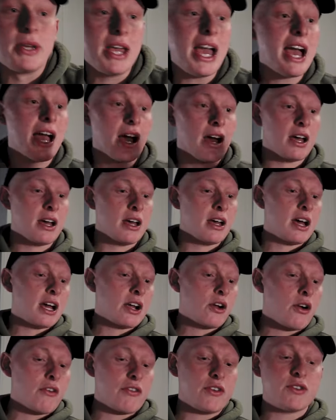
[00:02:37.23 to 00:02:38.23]
But yeah, uh,
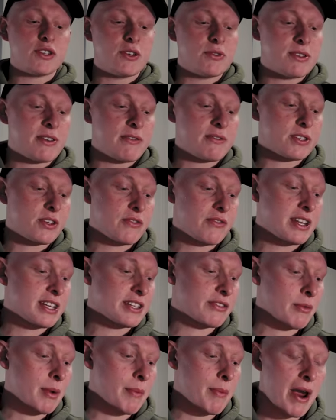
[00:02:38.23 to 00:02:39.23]
I got a few souvenirs from